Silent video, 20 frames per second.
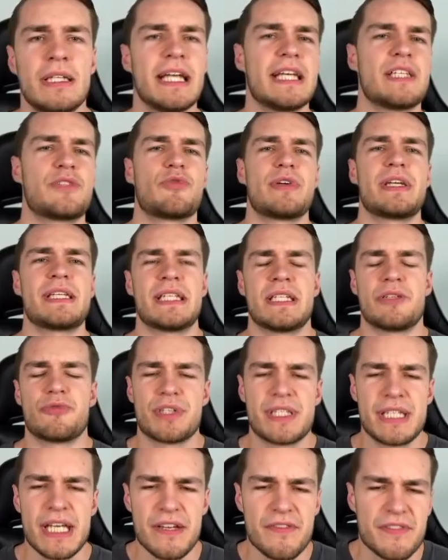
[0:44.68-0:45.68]
Les recently
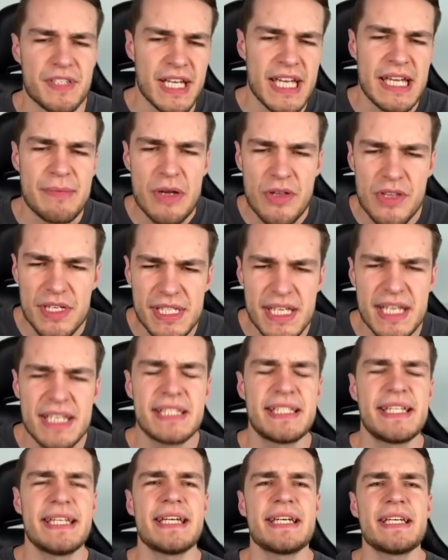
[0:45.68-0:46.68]
received an email that
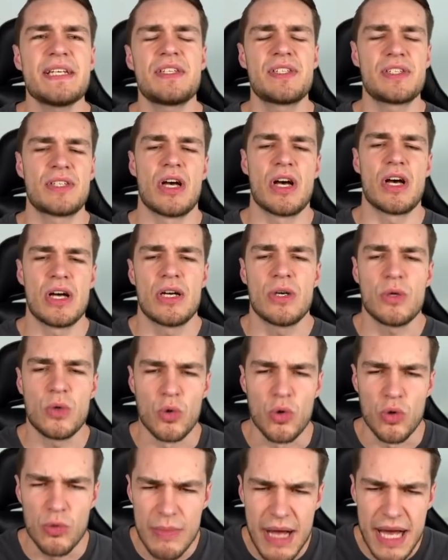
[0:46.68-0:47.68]
says Dear Sir
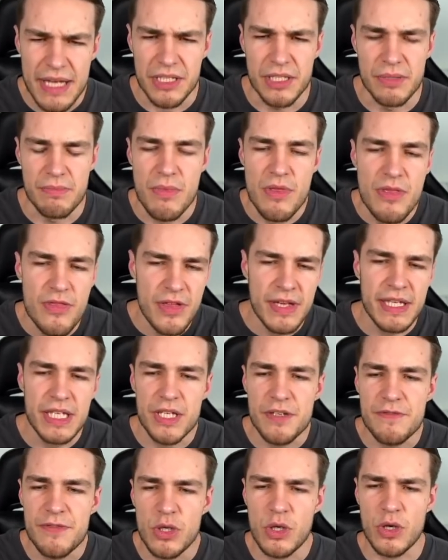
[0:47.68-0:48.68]
or Madam,
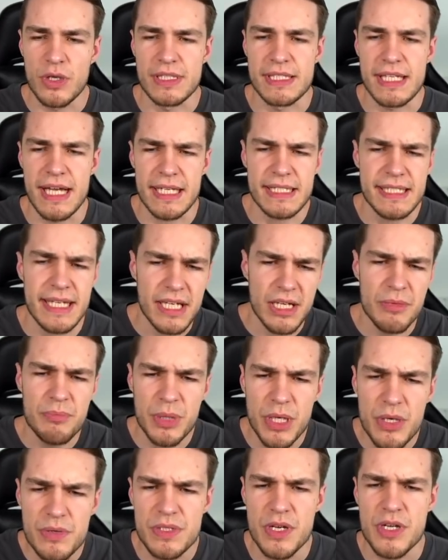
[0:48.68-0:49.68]
thank you for contacting
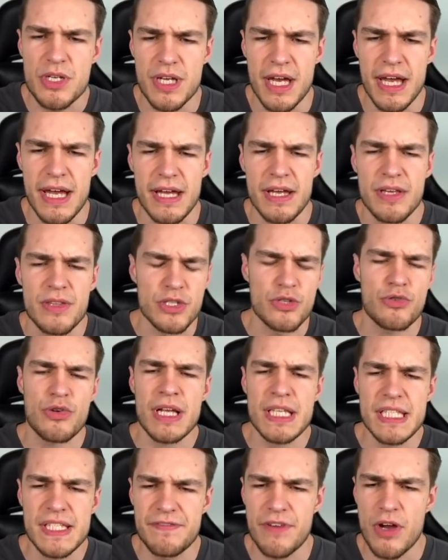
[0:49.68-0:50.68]
ComputerShare, the
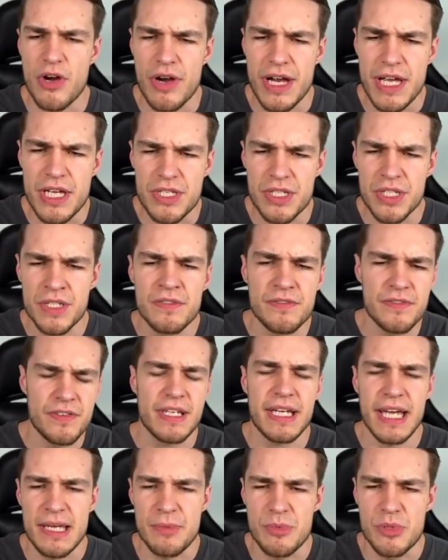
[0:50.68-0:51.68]
transfer agent for
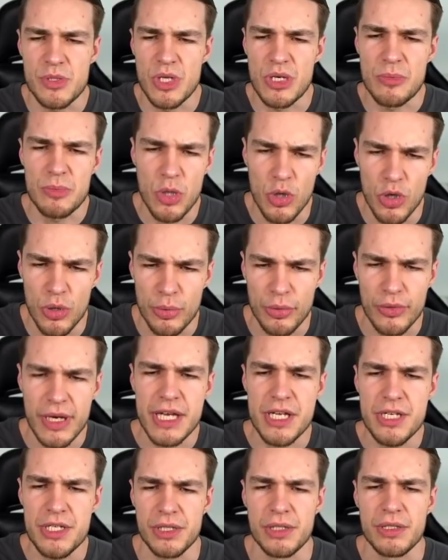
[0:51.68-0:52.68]
GameStop
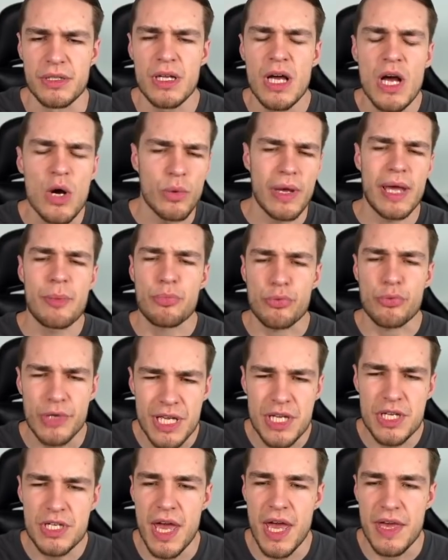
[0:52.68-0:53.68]
Corporation. We
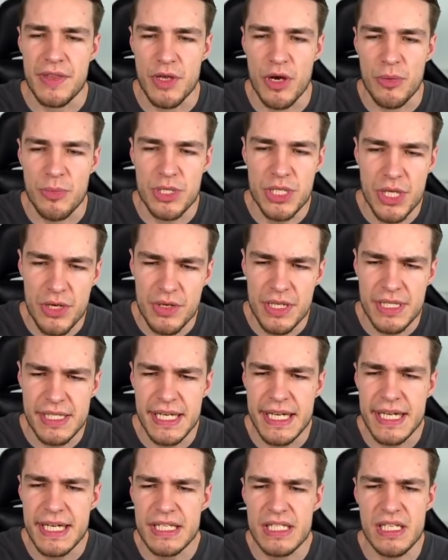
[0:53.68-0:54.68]
appreciate the
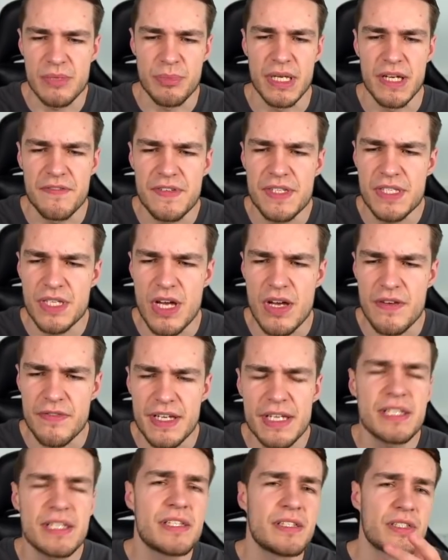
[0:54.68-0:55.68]
opportunity to be of
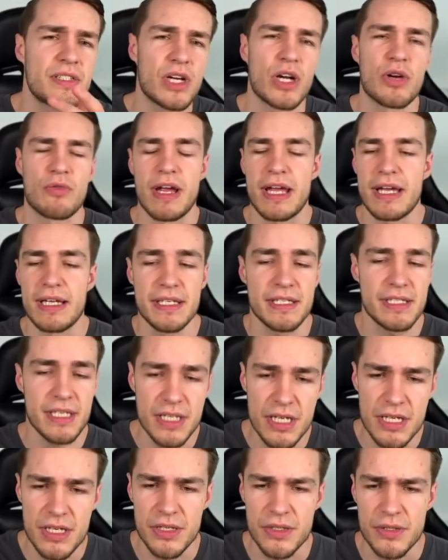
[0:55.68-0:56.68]
service directly to
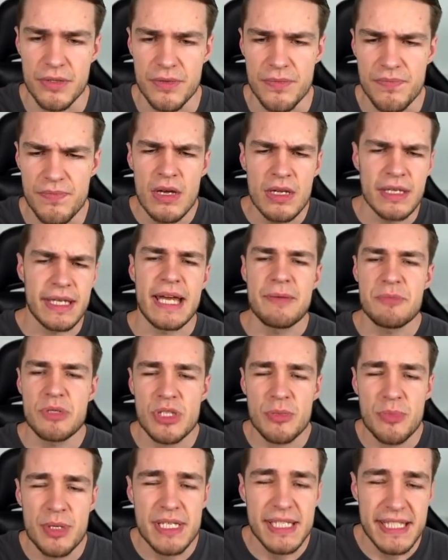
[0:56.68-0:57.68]
you.
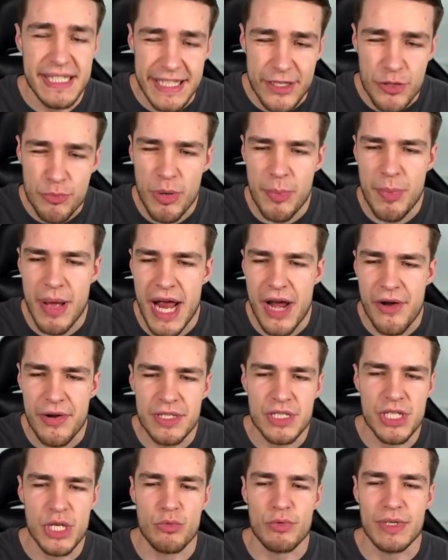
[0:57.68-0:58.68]
GameStop is still
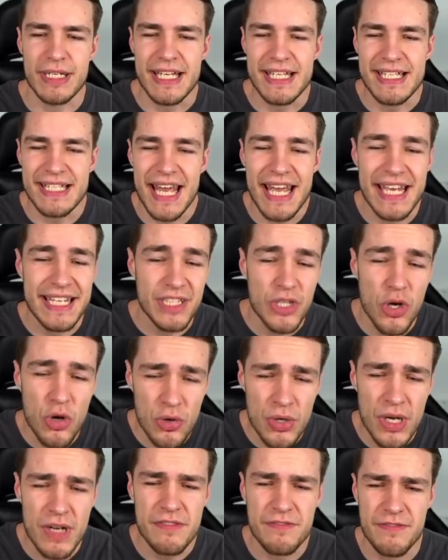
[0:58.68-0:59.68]
preparing to release a
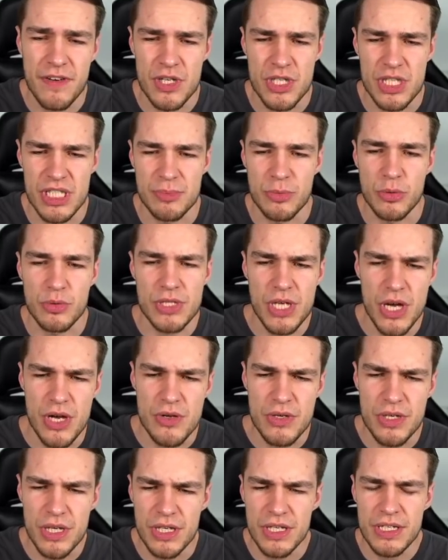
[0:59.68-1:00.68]
non-fungible
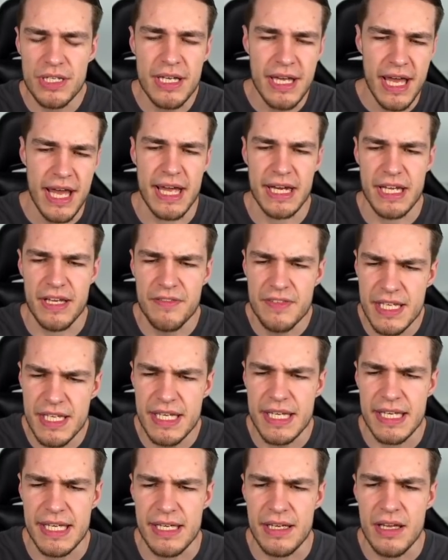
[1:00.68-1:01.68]
token,
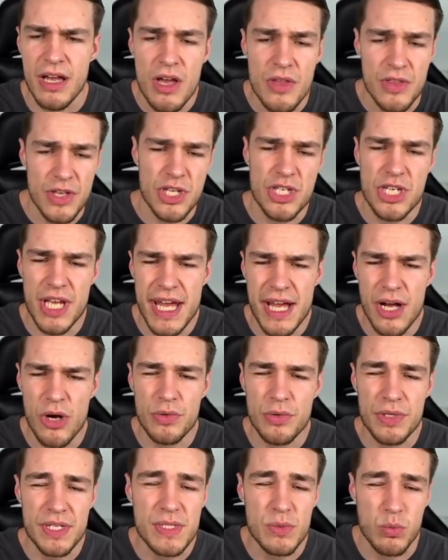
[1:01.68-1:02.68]
NFT. The
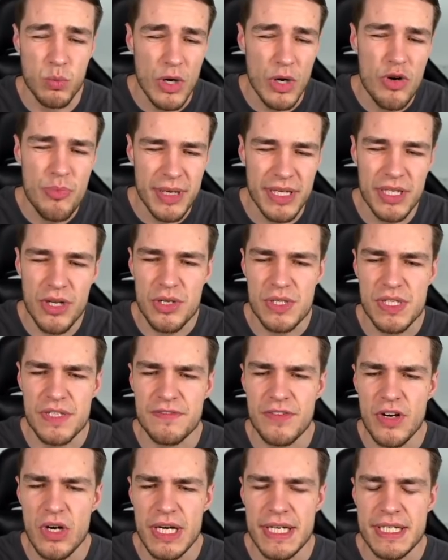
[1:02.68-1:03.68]
shareholders will be
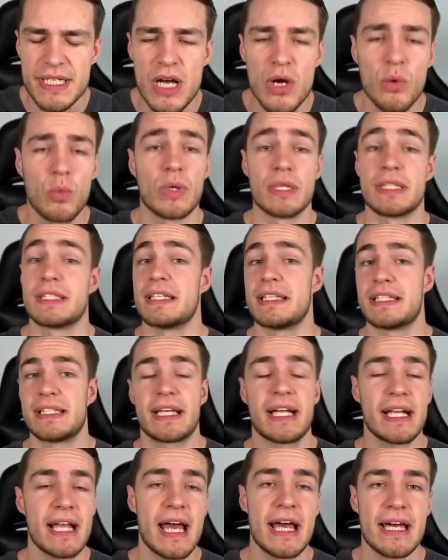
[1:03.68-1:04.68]
notified once it's
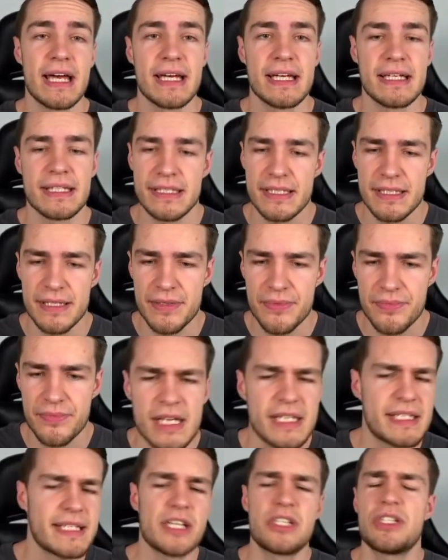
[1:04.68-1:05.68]
declared.
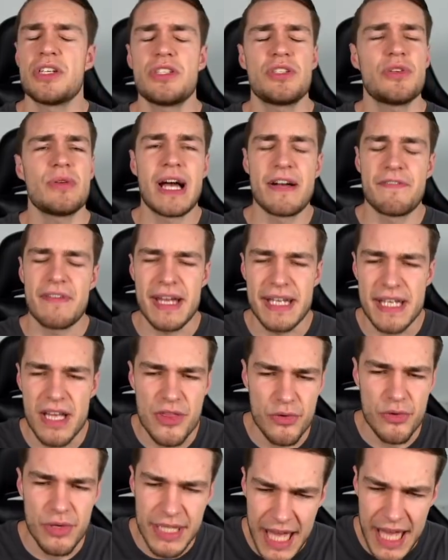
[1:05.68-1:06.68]
It says, should you have any
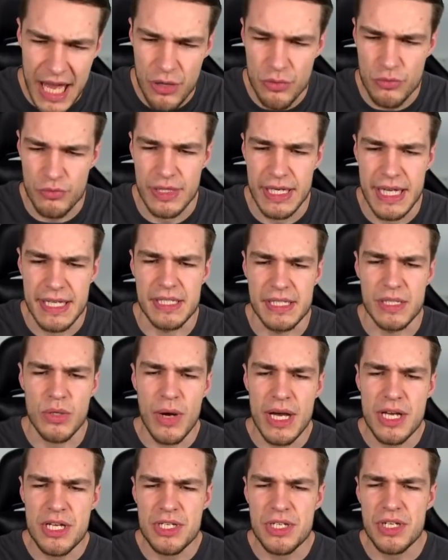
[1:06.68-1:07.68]
other account related
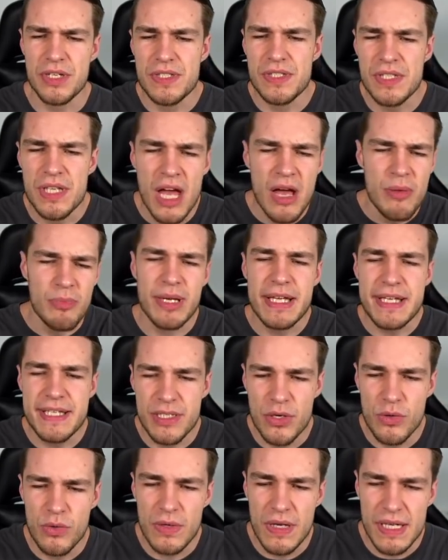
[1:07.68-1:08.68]
questions,
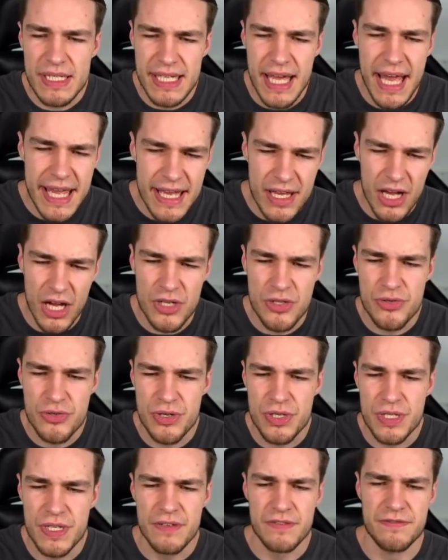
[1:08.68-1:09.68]
please call us at
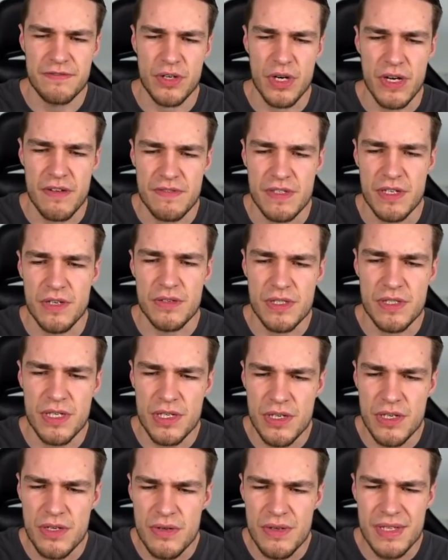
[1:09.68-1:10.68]
800
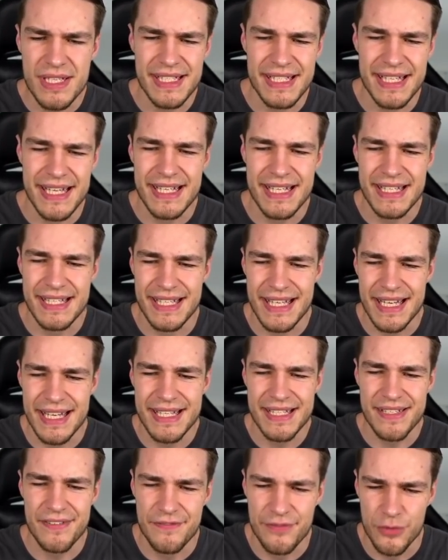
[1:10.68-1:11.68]
522
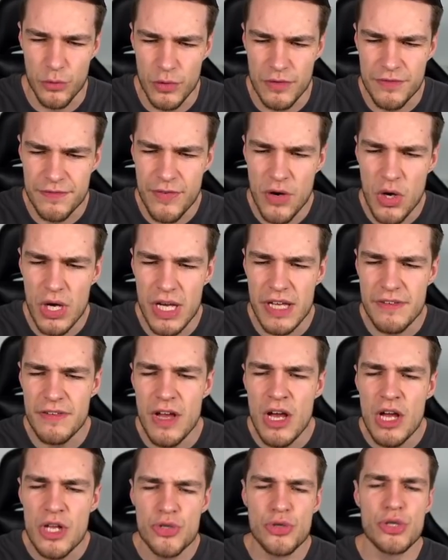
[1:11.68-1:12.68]

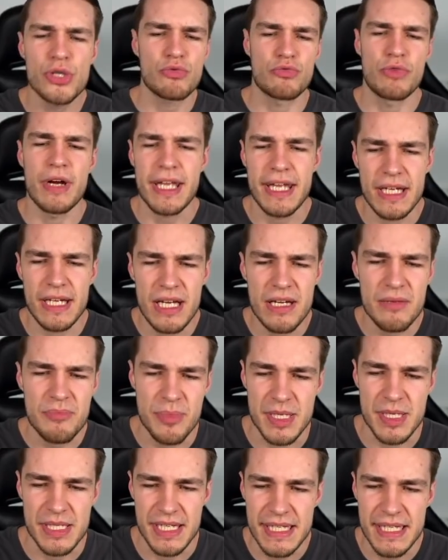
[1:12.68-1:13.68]
6645 during regular
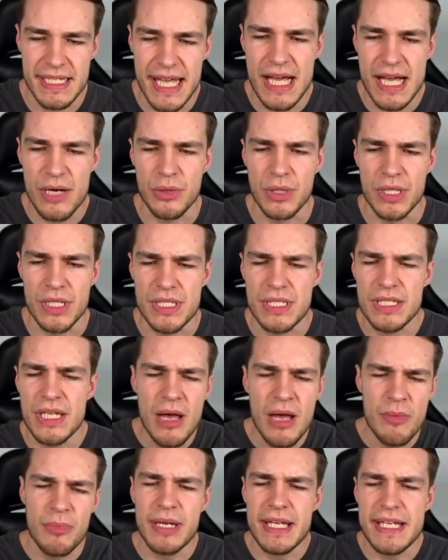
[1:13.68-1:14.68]
business hours.
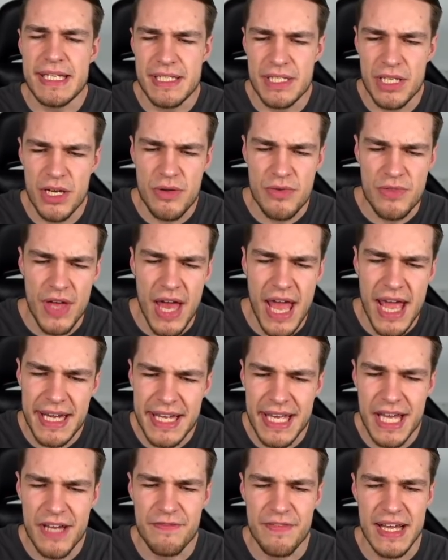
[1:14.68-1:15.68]
Please note that
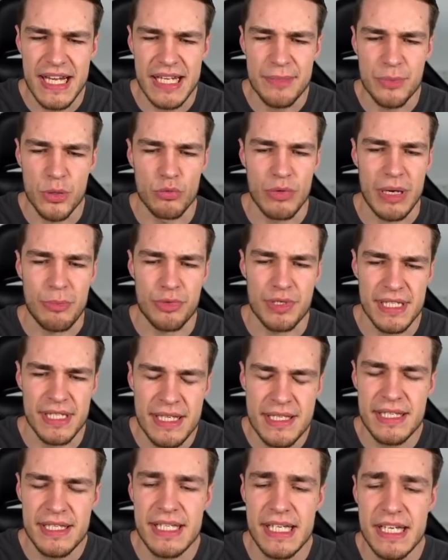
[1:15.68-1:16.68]
any available
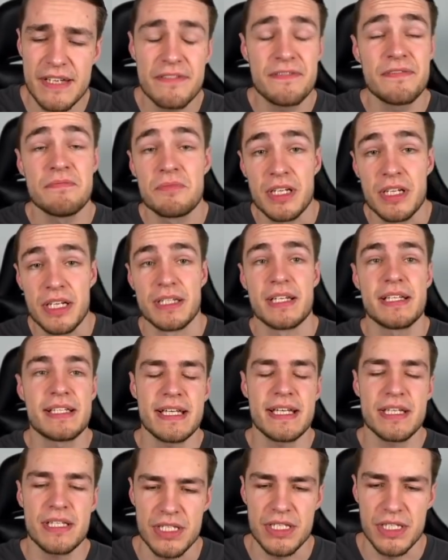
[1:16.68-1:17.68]
representative can
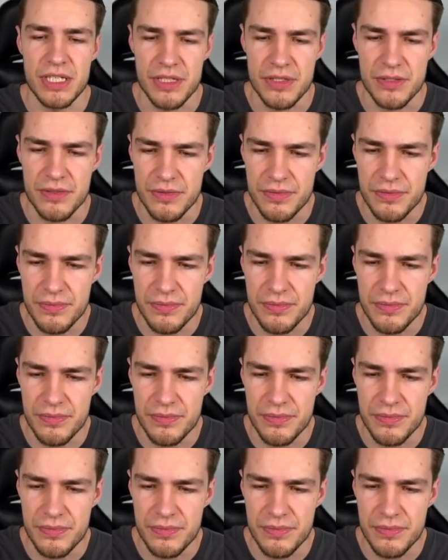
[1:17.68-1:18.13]
assist you.